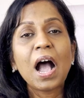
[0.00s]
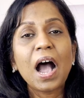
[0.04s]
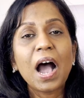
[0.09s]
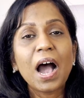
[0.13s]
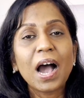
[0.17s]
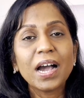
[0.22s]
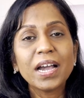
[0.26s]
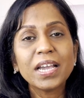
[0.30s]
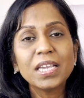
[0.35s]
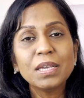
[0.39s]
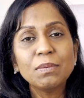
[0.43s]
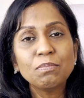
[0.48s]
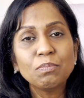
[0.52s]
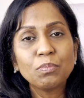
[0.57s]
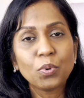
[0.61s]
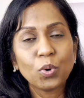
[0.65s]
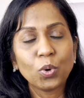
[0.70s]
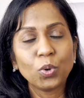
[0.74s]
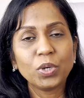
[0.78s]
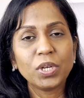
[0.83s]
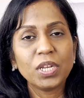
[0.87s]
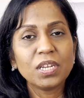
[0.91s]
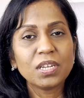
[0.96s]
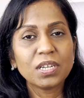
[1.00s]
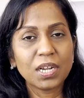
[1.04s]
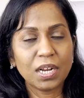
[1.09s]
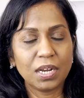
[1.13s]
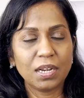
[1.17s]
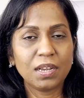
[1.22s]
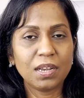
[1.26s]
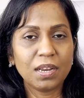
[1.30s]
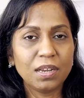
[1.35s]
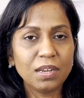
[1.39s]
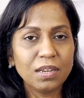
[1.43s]
high protein
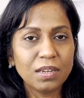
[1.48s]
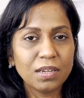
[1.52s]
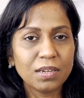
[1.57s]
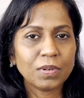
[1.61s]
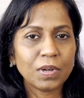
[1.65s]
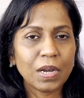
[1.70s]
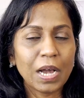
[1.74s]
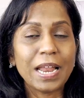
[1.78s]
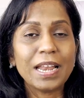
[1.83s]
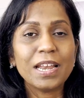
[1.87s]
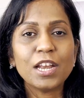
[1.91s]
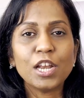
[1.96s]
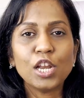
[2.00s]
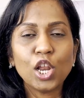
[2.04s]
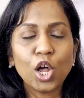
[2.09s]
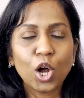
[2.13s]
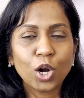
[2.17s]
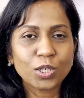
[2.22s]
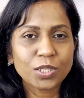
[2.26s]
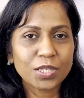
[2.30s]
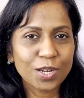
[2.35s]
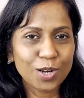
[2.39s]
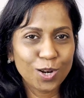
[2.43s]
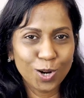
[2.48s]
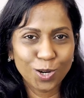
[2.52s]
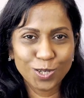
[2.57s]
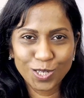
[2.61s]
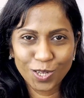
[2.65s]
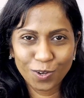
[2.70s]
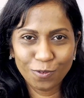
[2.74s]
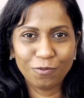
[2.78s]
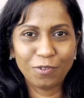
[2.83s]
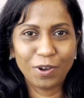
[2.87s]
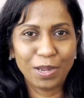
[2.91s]
content and lots
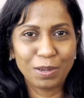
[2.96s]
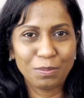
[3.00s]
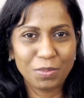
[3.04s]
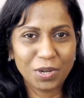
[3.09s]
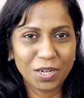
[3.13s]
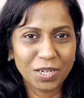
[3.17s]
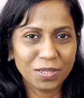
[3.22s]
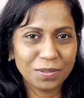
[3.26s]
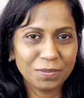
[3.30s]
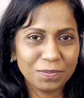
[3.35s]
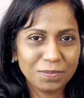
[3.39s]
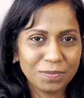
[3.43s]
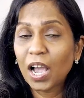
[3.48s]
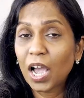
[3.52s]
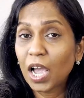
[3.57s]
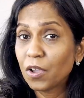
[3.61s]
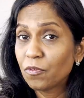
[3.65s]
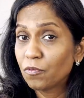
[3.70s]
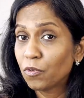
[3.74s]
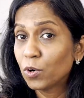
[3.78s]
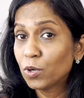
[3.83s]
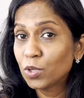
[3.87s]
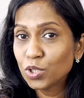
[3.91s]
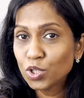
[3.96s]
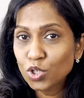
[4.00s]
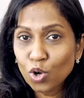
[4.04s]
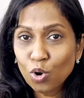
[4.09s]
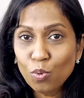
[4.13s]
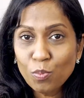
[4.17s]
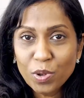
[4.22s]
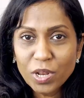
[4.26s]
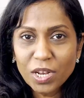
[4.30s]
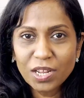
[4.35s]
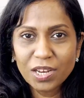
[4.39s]
of fiber. I found so
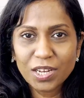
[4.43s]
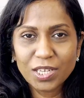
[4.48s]
many